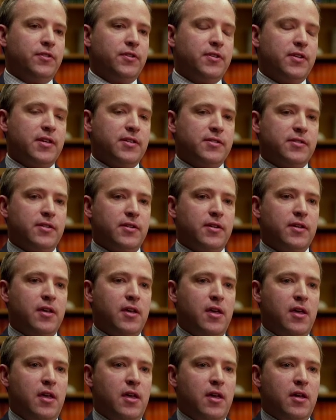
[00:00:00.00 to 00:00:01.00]
It has a
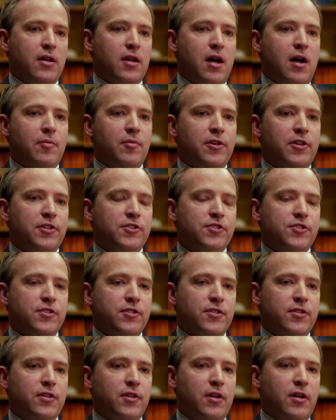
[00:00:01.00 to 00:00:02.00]

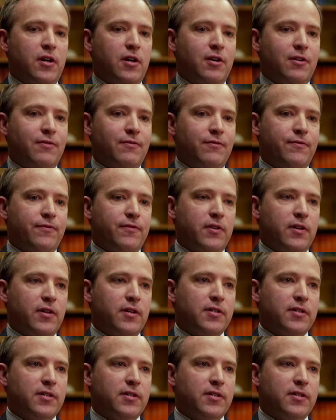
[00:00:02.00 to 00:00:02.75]
combination of